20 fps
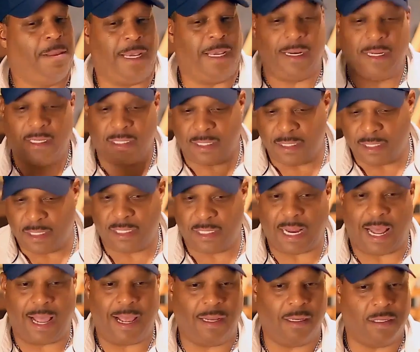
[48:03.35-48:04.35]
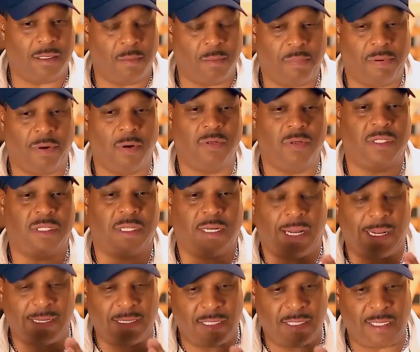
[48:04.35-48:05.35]
It is the style and approach that
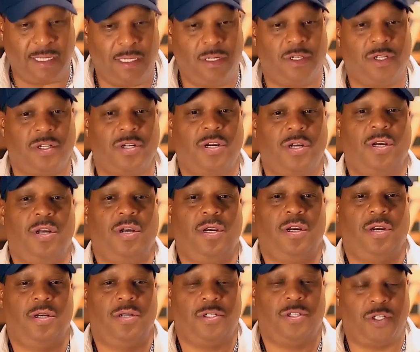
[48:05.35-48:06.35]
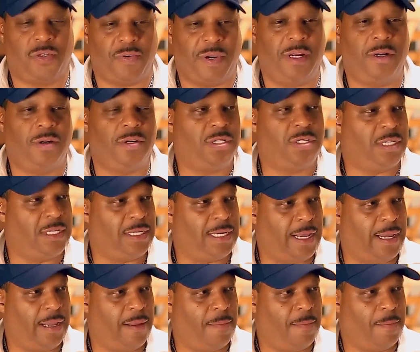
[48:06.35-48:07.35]
I teach traders
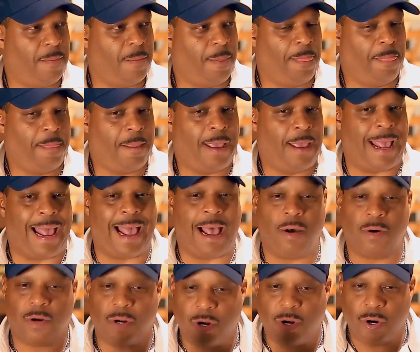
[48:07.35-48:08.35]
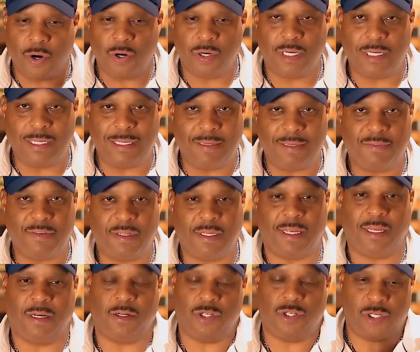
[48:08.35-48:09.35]
today, how to earn a living
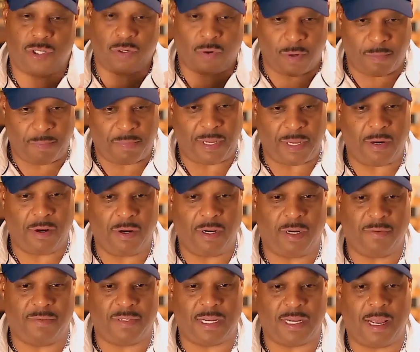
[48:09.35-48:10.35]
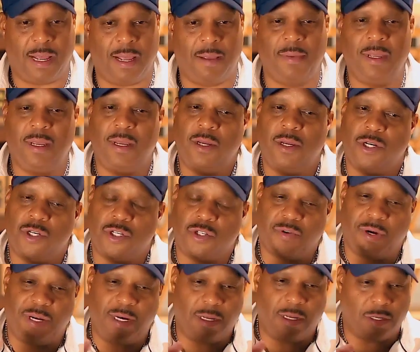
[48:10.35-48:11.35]
in a short period of time,
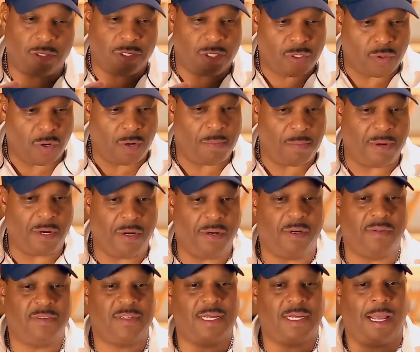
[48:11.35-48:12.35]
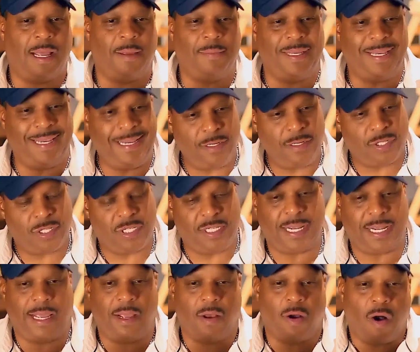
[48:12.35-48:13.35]
trading a short period of time each
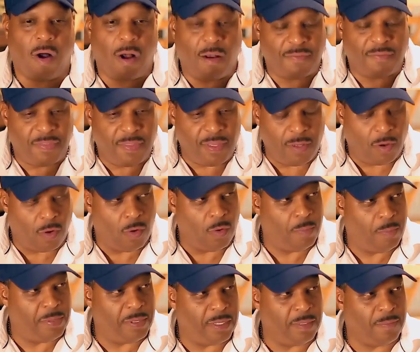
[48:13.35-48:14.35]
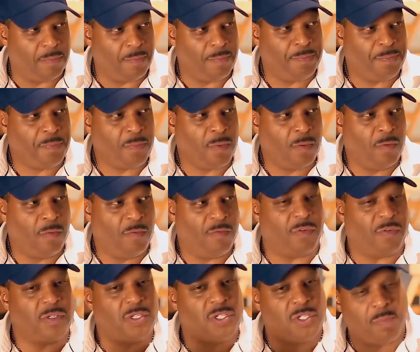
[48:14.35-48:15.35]
day off the open
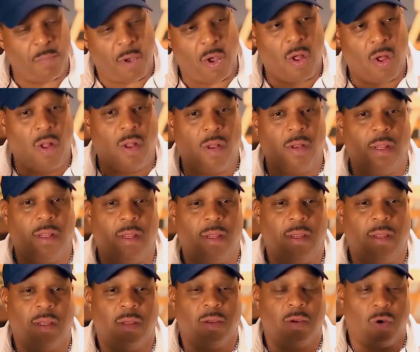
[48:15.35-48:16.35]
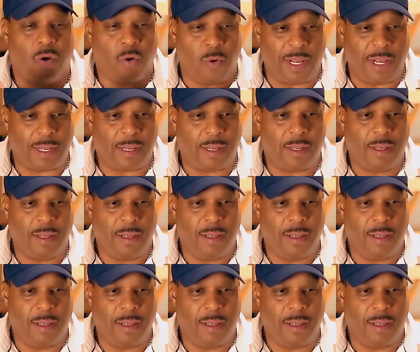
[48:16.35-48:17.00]
for small, quick,